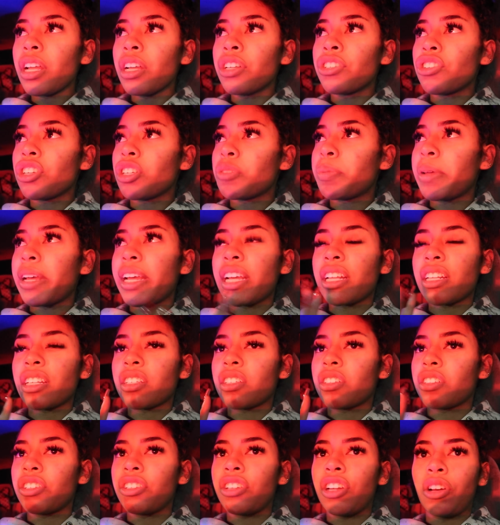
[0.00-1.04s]
So he's playing
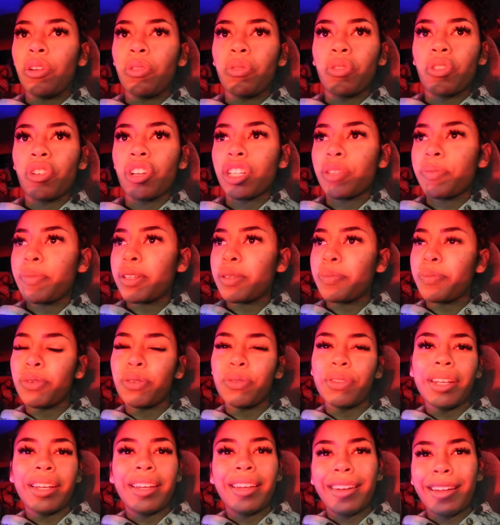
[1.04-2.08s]
this, you know, Christmas
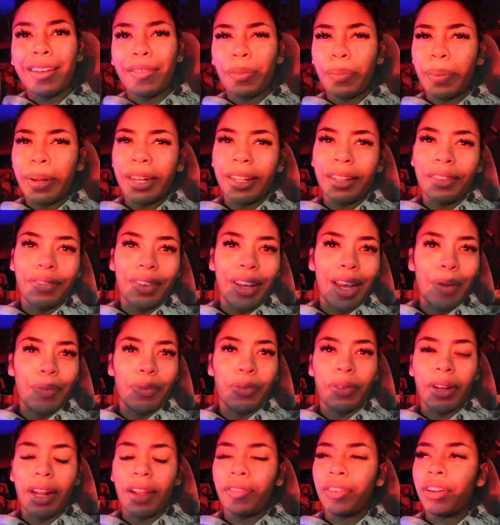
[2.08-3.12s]
music, getting everybody in the
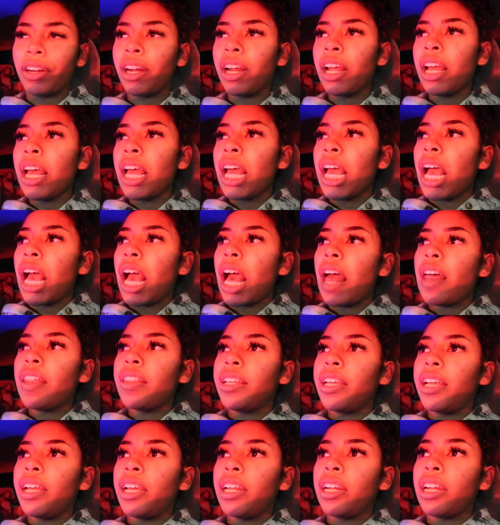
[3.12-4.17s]
vibes, whatever.
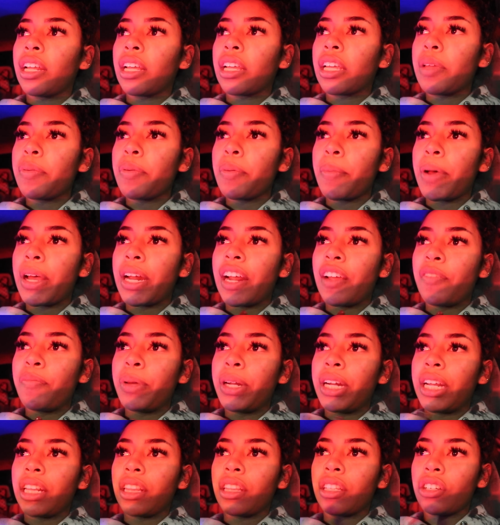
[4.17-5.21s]
And then keep in mind, I've
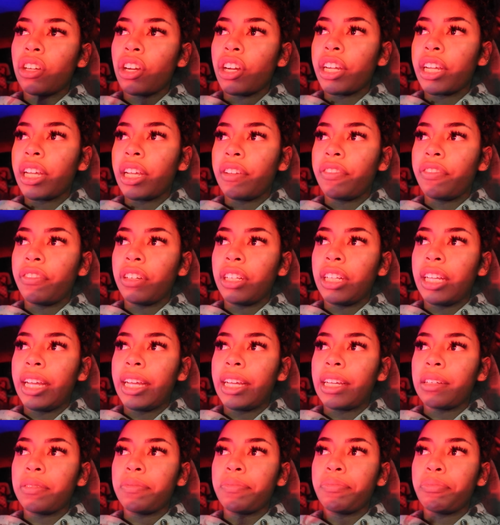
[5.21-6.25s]
been at Target for
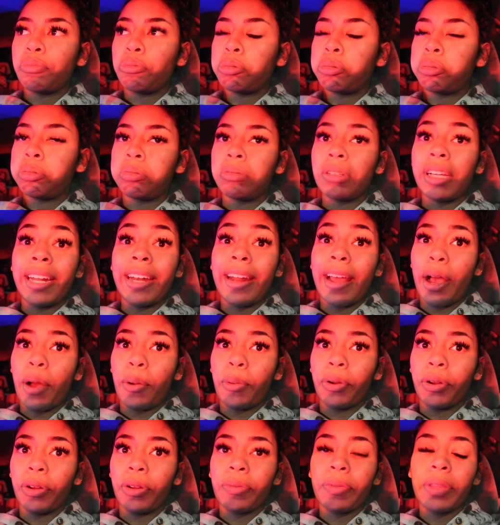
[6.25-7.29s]
like an
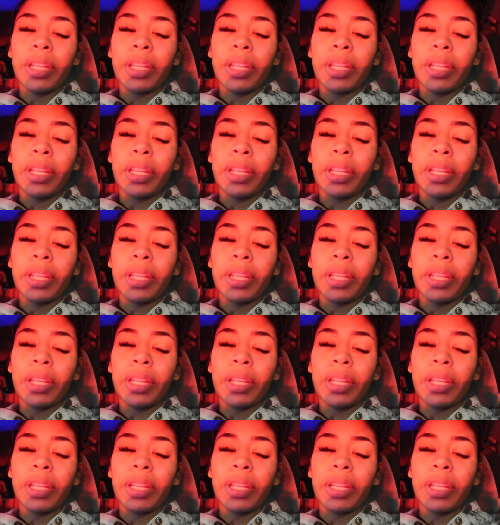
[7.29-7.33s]
hour